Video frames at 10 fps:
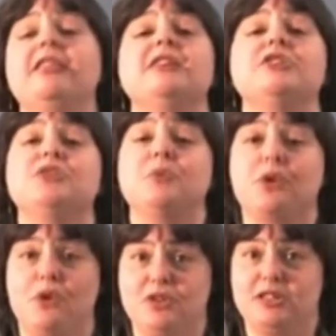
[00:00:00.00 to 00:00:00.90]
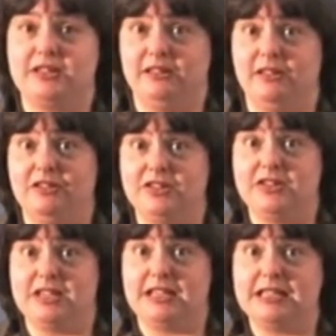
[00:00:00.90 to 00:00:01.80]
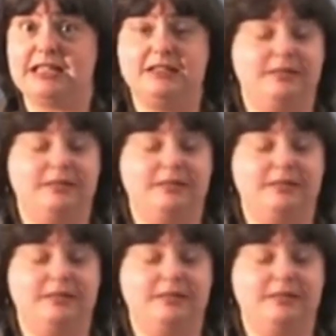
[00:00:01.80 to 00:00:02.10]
This is what causes the lung disease.